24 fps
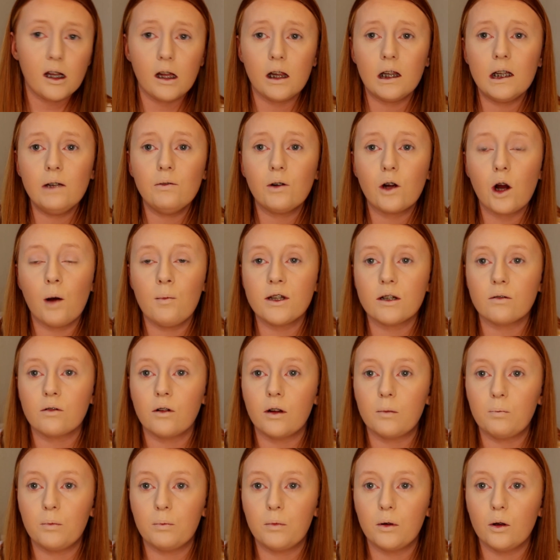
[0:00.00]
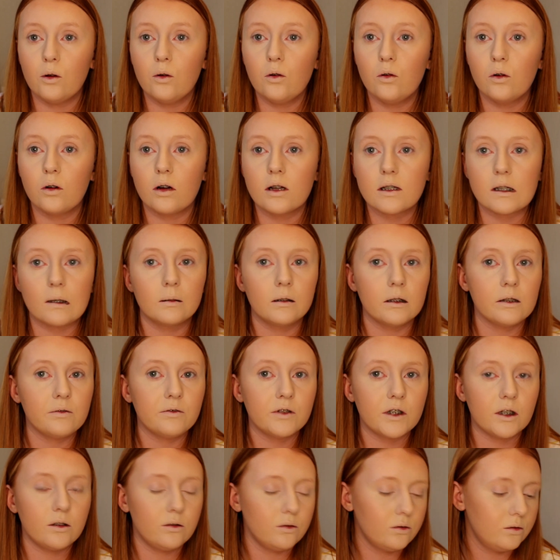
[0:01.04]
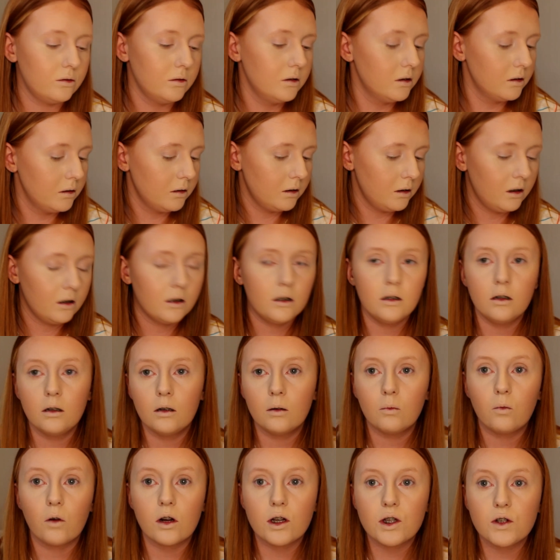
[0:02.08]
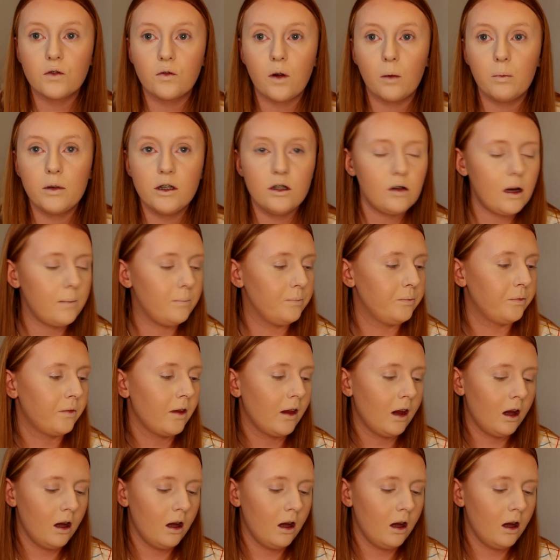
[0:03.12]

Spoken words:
Leave a comment down below, because I would love to know what you've all been doing.